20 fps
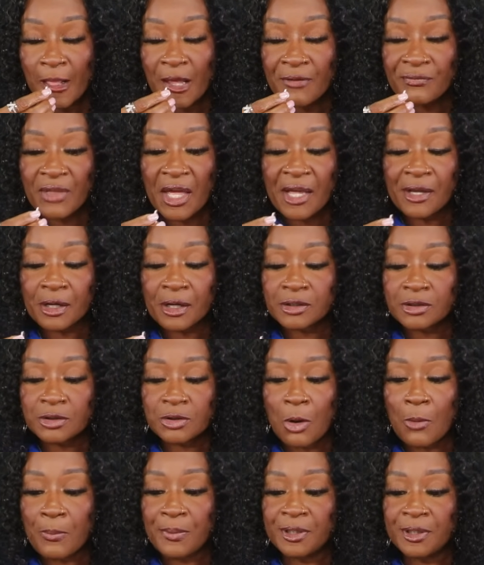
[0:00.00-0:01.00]
They are
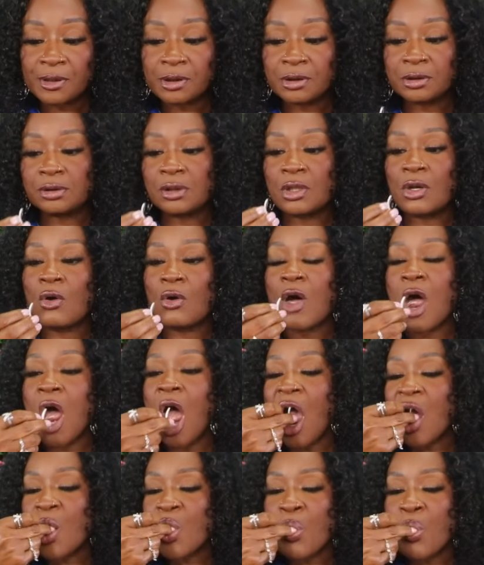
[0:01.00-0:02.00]
so picky, Lord.
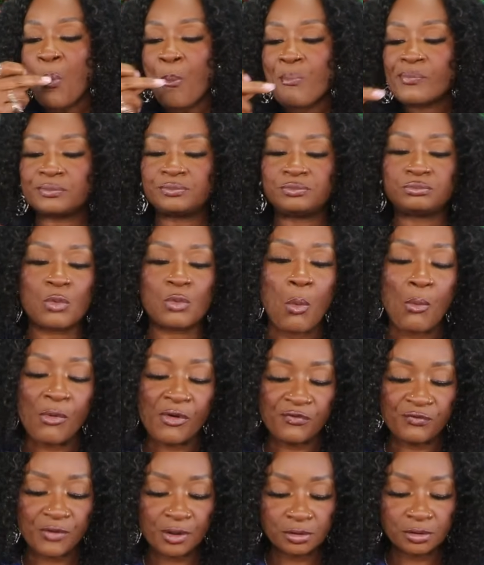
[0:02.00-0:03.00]

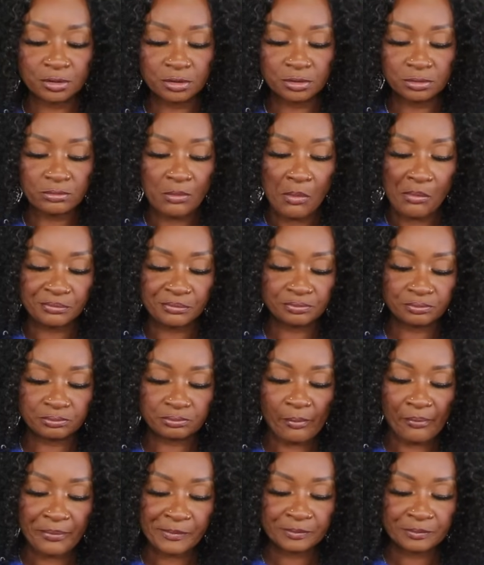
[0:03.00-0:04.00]
With food,
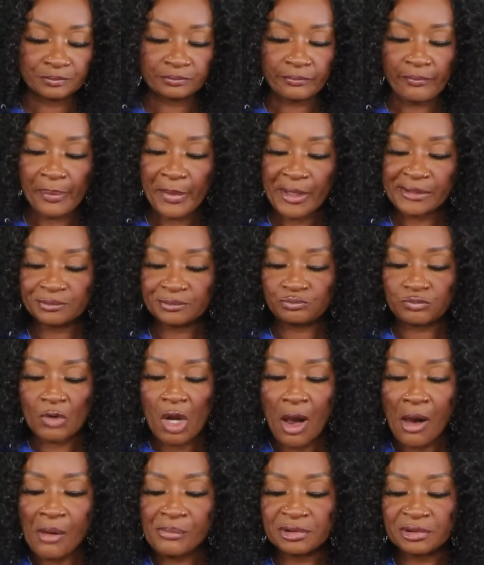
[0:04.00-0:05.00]

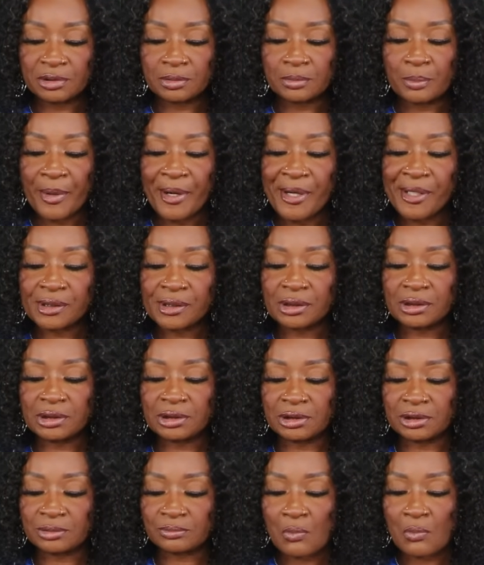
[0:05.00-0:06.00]
I mean
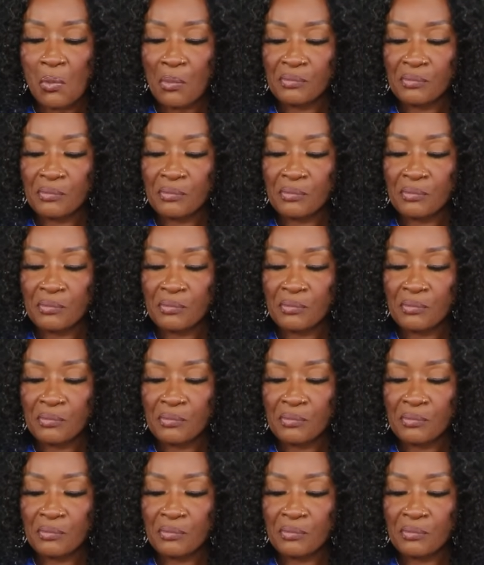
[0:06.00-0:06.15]
picky.